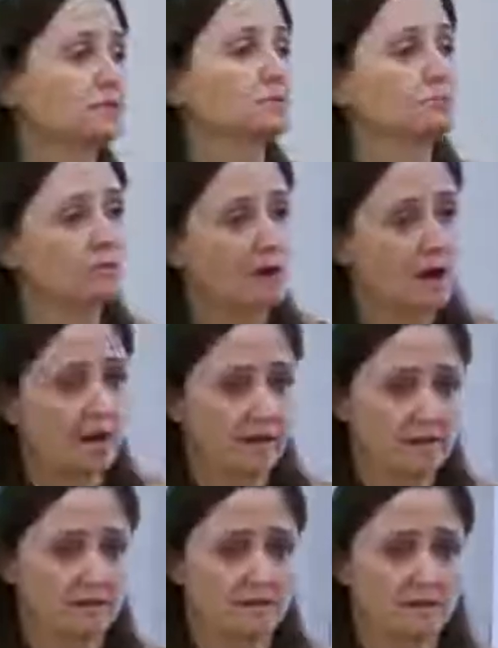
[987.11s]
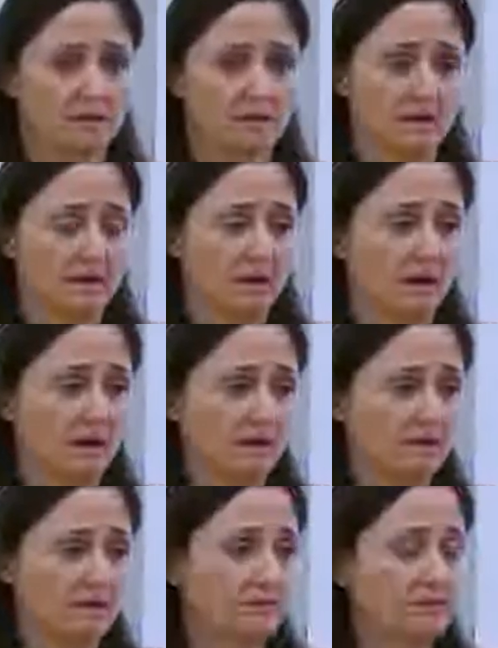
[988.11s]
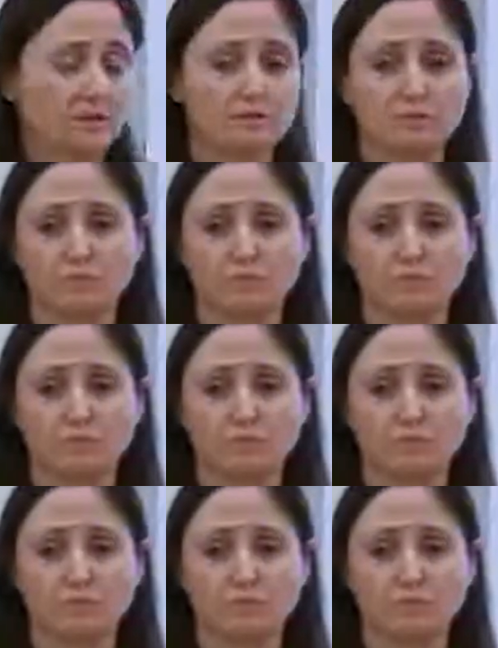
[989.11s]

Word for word: surprise and even